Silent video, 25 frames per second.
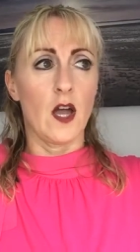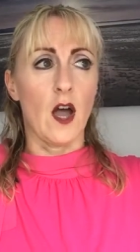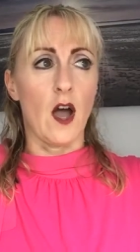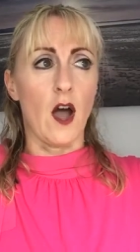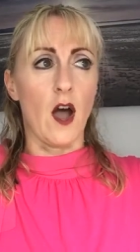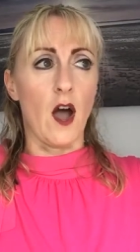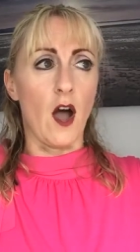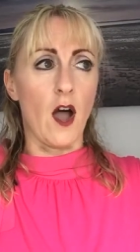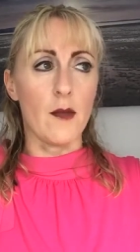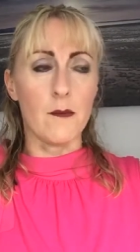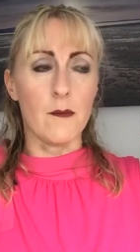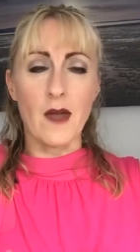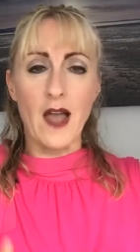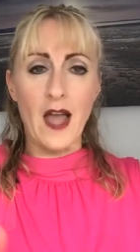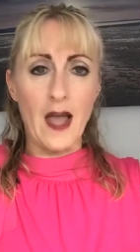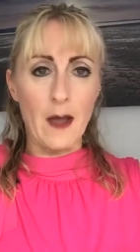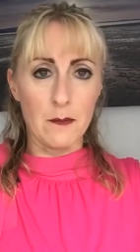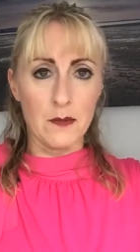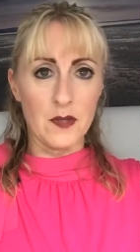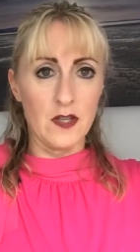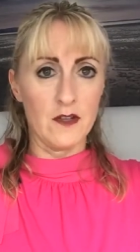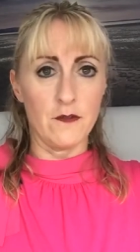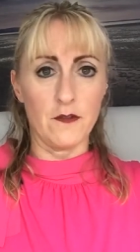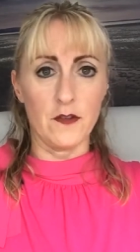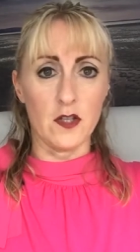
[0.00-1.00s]
I'm
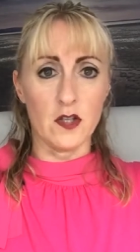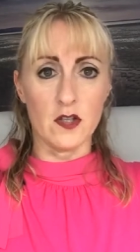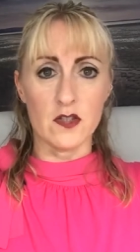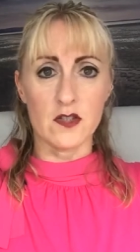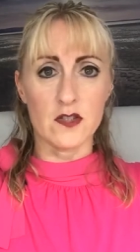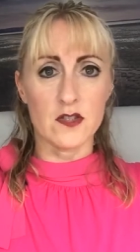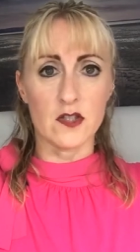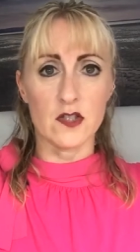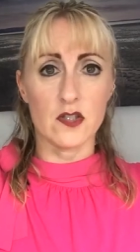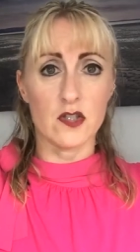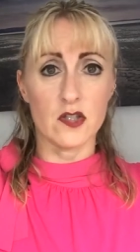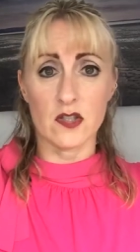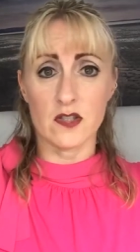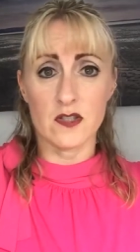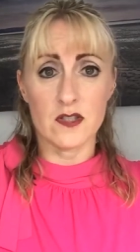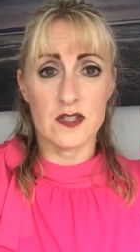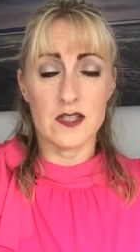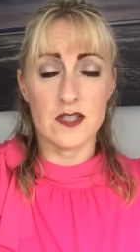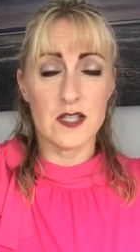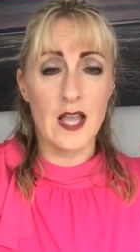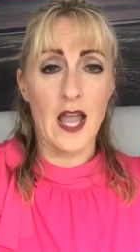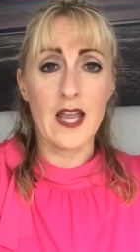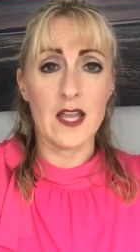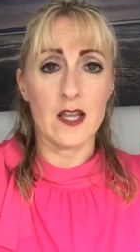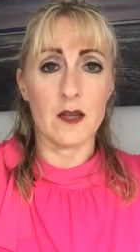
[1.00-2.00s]
happy for you to just
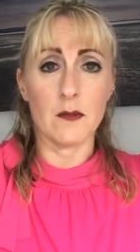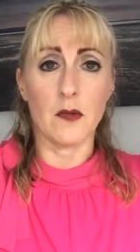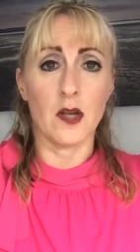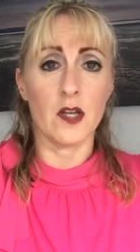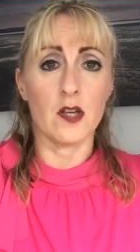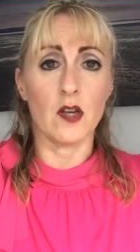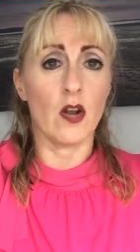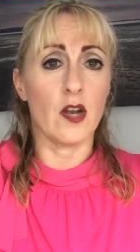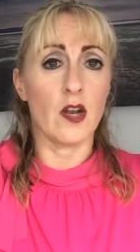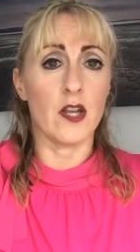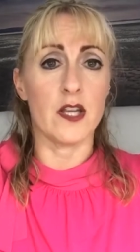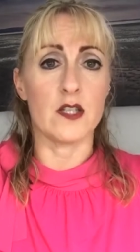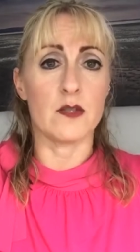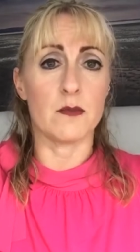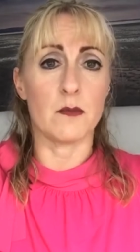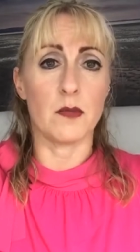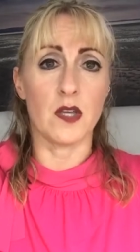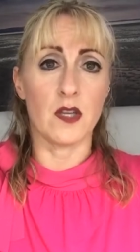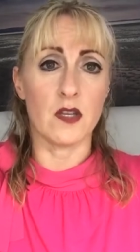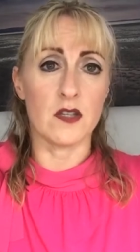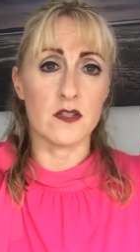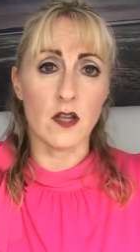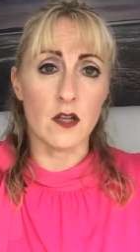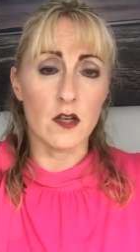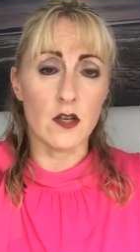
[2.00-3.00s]
take my knowledge
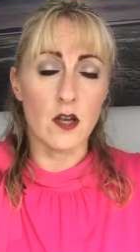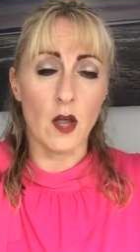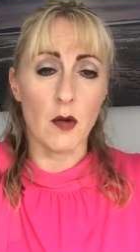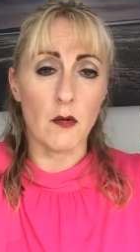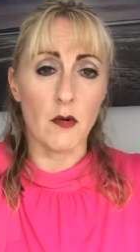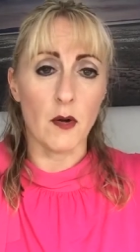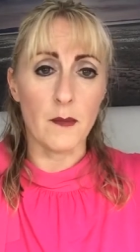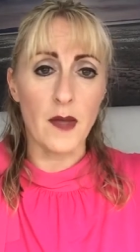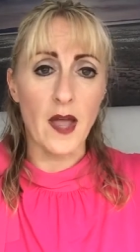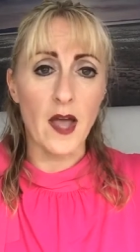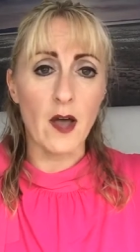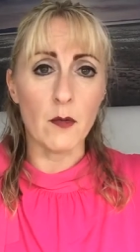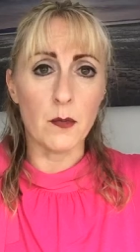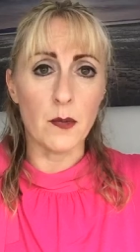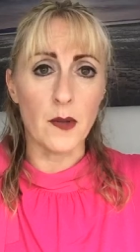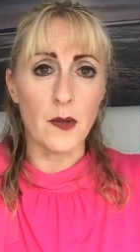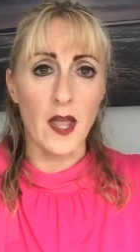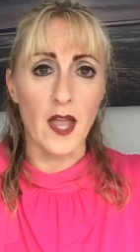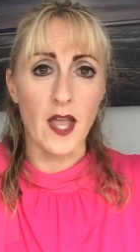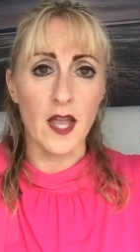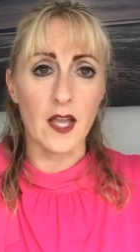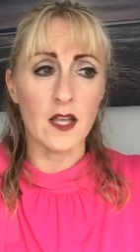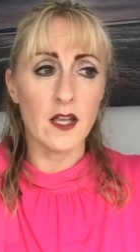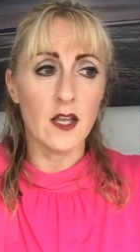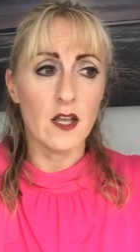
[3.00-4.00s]
because I know I'm
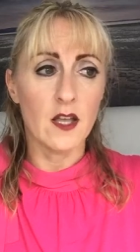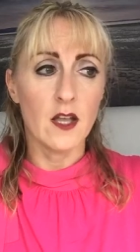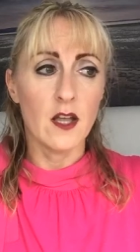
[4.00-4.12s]
helping.